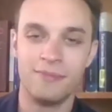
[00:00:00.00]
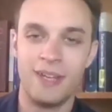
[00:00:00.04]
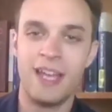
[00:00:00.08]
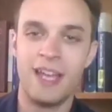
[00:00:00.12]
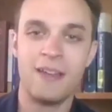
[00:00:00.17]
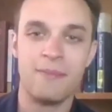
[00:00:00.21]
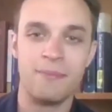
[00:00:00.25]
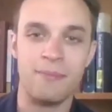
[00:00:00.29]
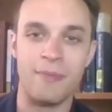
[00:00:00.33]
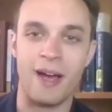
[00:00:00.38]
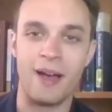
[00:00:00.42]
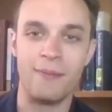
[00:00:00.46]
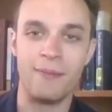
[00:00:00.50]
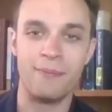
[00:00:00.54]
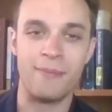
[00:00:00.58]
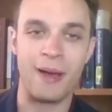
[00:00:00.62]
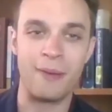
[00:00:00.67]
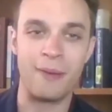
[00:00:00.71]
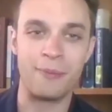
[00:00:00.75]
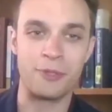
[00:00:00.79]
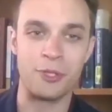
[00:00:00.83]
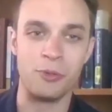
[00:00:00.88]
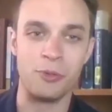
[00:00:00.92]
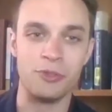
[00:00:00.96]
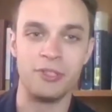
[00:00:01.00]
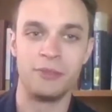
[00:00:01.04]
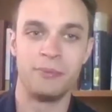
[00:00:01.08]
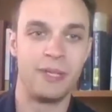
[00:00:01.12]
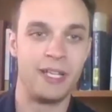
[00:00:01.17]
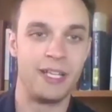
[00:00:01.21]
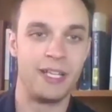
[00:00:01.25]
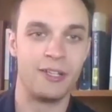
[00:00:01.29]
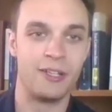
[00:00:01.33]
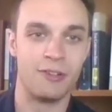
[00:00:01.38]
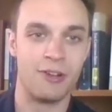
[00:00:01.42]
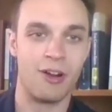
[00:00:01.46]
Mom's holding me
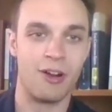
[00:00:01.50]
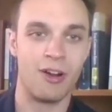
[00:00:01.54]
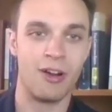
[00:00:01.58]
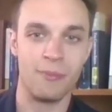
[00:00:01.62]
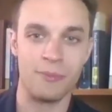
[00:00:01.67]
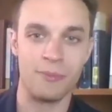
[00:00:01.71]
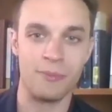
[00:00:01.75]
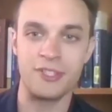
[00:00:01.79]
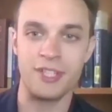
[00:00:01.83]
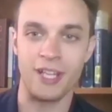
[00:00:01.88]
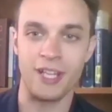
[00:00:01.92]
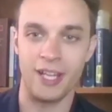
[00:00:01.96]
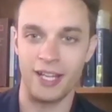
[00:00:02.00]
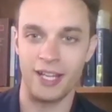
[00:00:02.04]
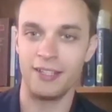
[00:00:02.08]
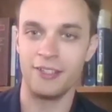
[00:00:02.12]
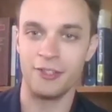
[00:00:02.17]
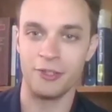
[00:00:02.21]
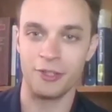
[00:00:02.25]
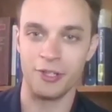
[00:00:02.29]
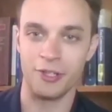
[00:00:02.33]
in her arms saying, "You're going to